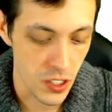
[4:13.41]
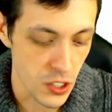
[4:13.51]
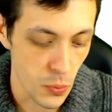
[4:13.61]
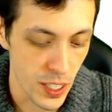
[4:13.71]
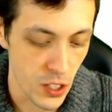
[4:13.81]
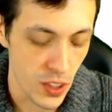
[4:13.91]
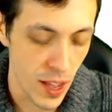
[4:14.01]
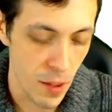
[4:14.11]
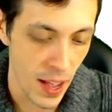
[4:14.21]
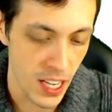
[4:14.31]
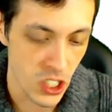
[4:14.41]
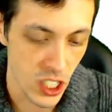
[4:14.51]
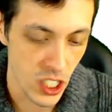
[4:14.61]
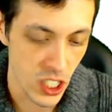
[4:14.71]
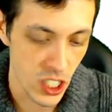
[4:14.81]
So we do that by G
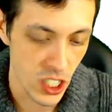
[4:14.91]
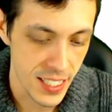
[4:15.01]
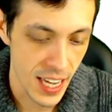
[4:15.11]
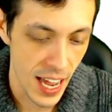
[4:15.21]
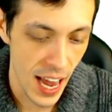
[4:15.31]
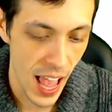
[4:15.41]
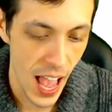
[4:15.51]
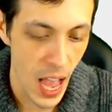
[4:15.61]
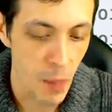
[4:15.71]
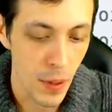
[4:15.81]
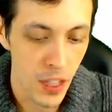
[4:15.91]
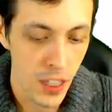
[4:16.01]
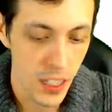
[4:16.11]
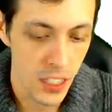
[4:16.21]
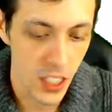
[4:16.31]
D X dot app
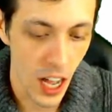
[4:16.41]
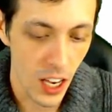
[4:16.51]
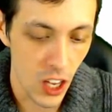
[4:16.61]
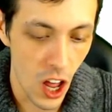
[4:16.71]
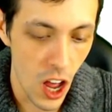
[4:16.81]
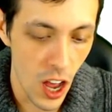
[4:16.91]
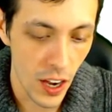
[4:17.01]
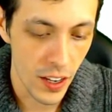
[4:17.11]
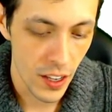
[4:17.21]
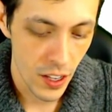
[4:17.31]
dot log,